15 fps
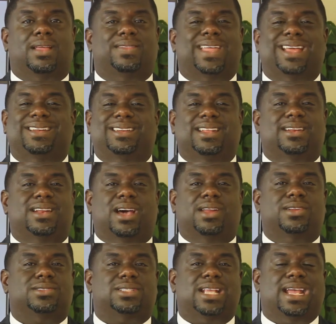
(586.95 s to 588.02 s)
that didn't
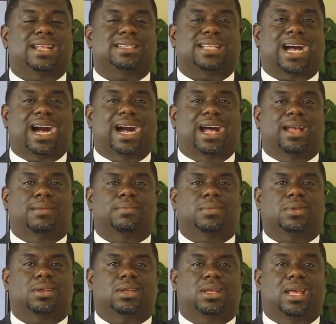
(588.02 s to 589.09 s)
understand time
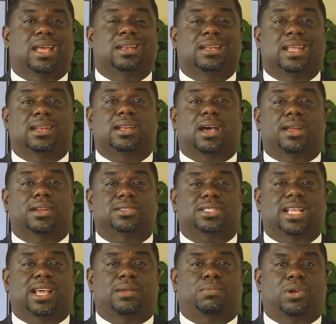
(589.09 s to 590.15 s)
and didn't
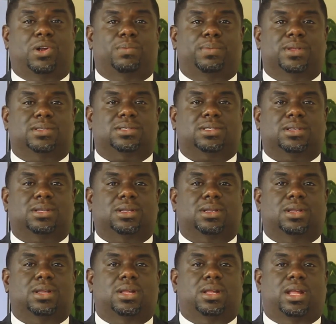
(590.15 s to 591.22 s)
understand purpose.
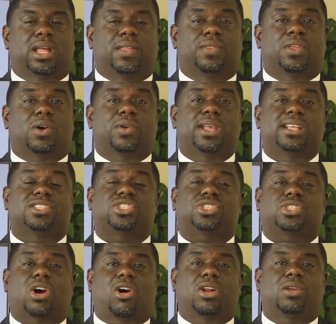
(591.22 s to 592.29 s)
And though he
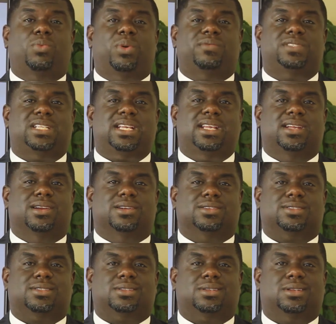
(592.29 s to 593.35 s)
sought it with
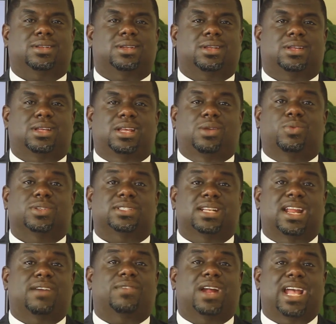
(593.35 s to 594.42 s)
tears, he was
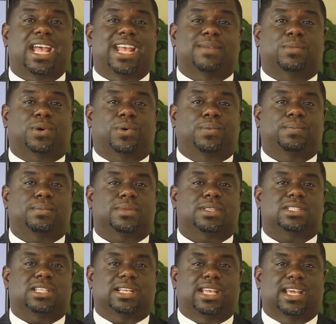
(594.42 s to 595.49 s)
never
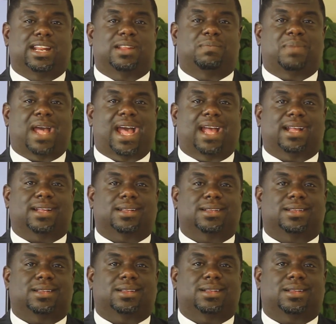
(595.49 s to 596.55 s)
able to get it back.
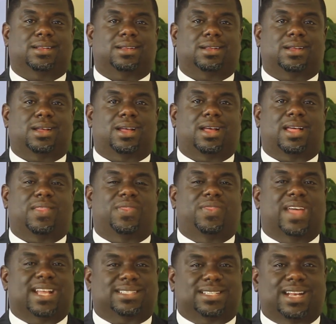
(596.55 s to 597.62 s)

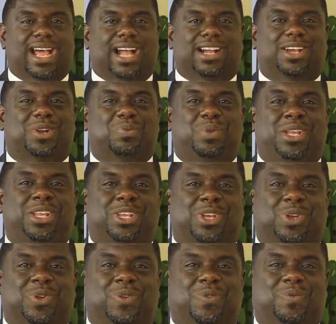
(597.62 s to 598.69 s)
That's not going to be
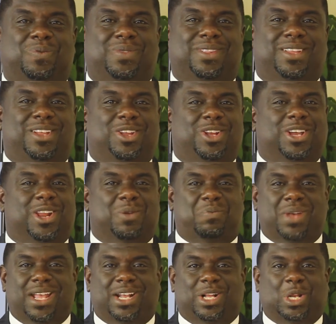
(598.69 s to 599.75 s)
you. You're going to
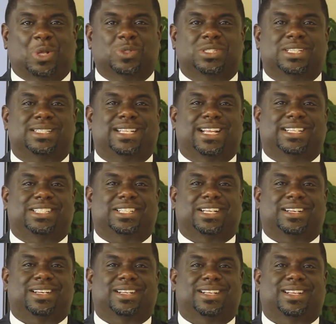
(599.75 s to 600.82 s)
pay close
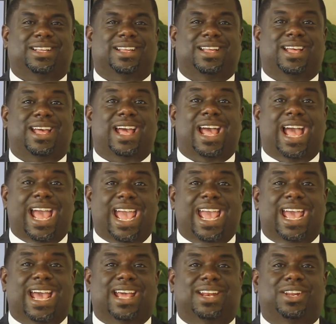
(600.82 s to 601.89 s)
attention,
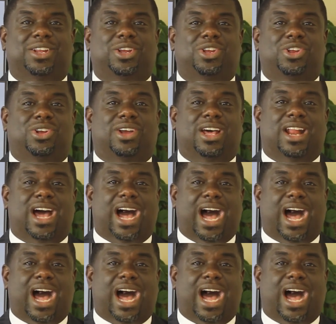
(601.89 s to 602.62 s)
and you're going to